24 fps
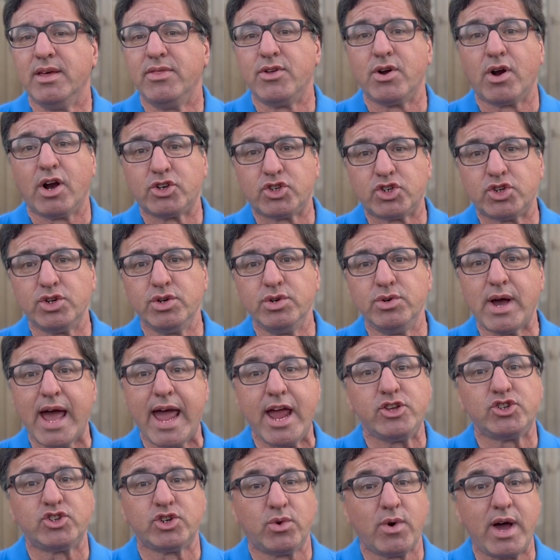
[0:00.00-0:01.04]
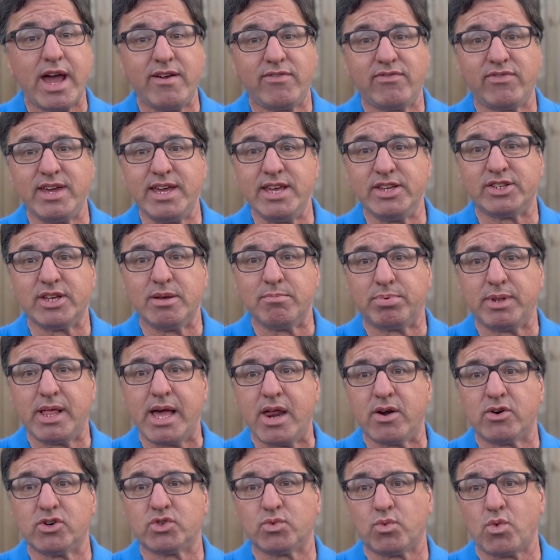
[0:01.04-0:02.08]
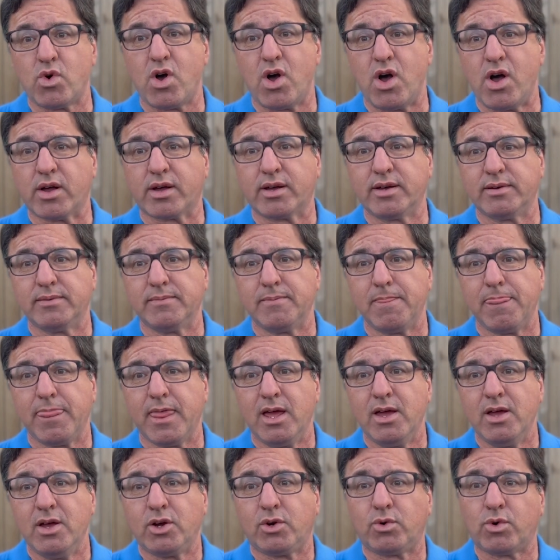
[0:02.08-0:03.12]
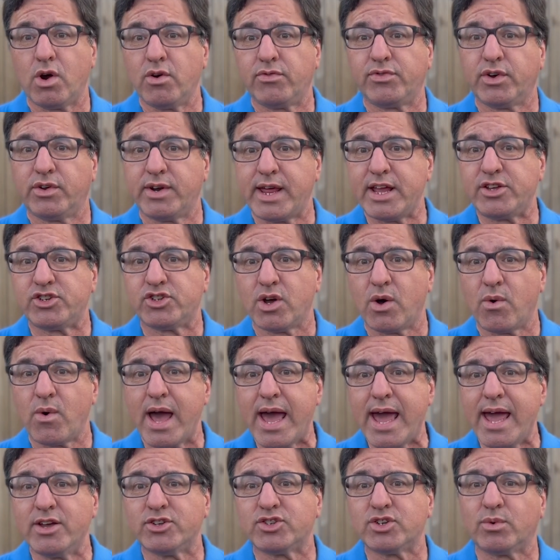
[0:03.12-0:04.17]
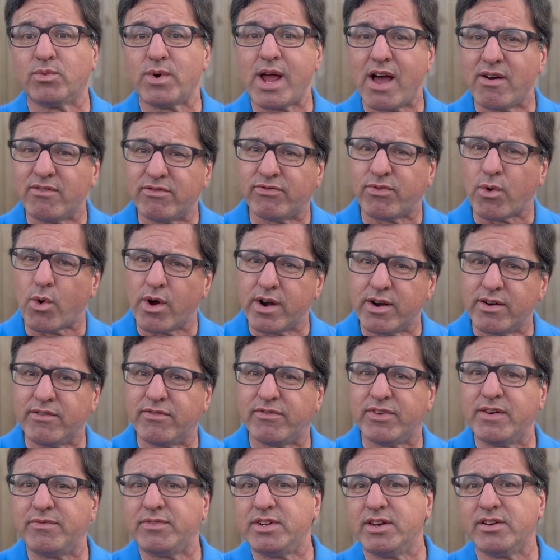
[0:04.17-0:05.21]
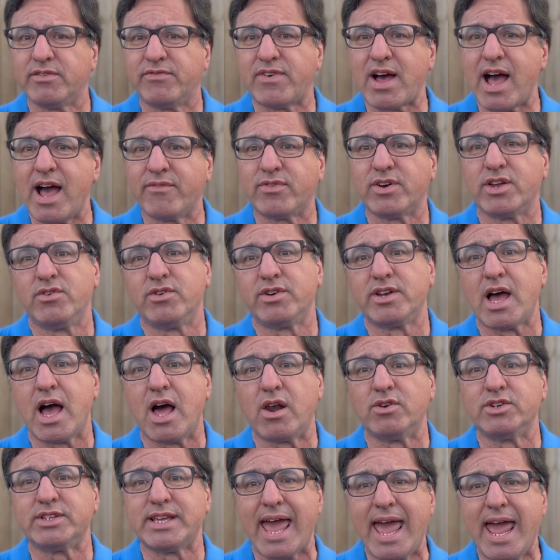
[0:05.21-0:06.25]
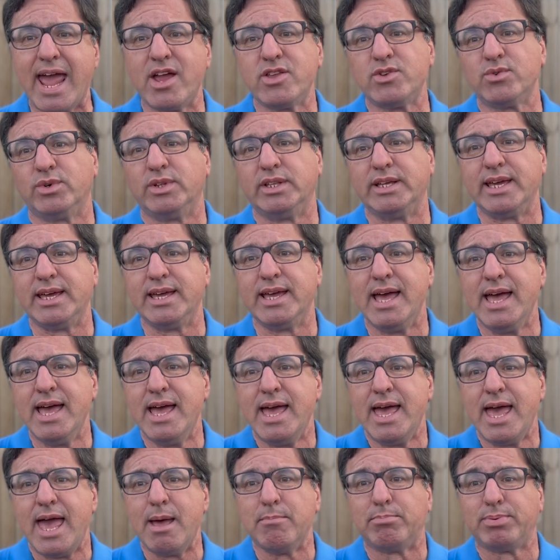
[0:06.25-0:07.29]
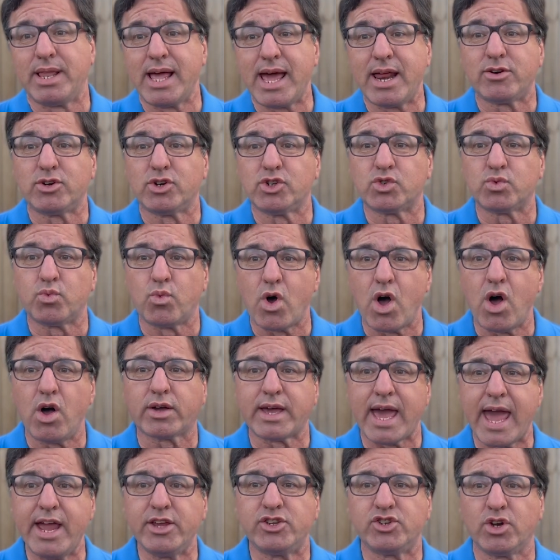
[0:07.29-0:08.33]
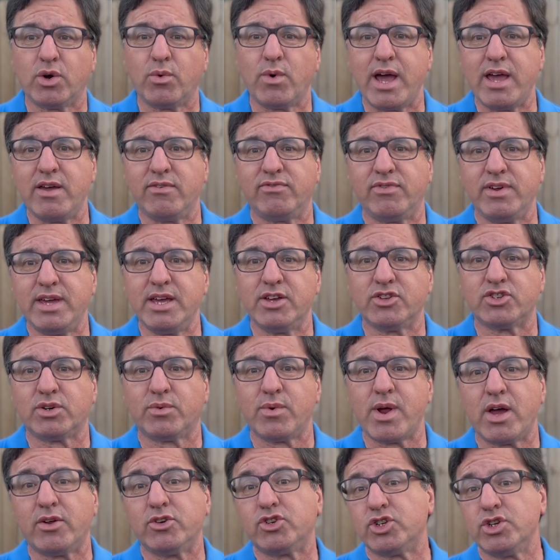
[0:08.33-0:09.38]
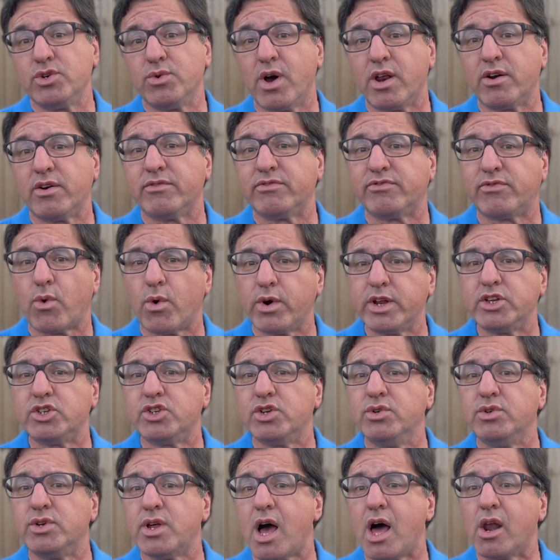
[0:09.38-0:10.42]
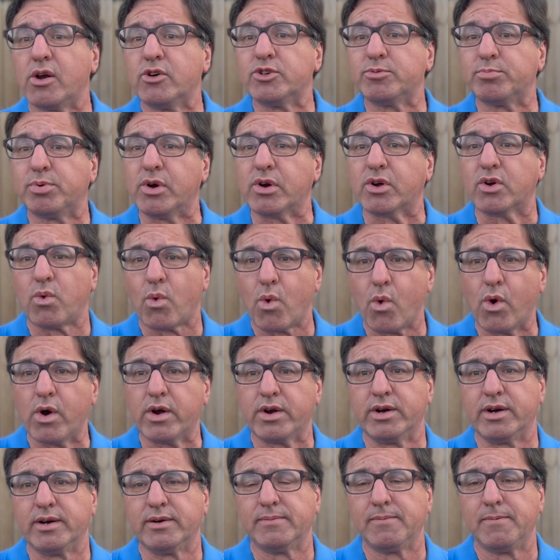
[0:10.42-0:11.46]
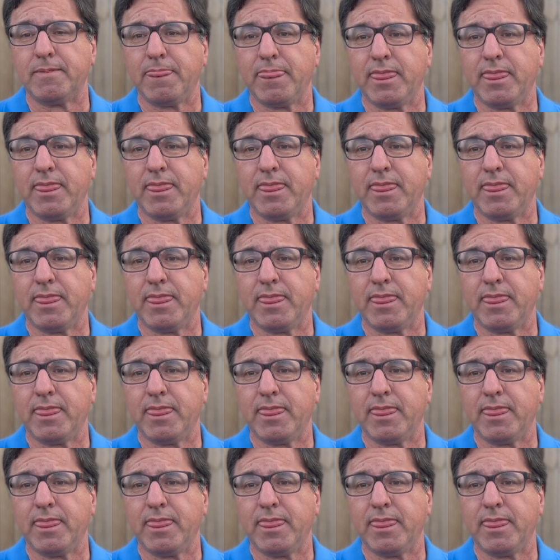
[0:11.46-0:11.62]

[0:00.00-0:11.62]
There are 2 HOA fees in Planters Walk. Crowfield HOA is around $450 to $500 annually, and Planters Walk HOA fee is around $242 per quarter.